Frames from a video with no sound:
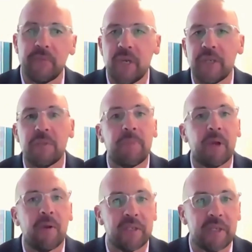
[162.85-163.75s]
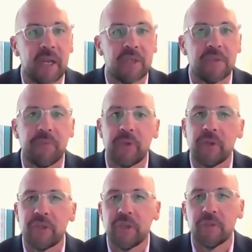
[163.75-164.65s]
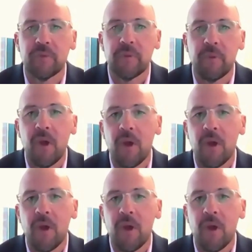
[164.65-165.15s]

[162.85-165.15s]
chasing better education for their children,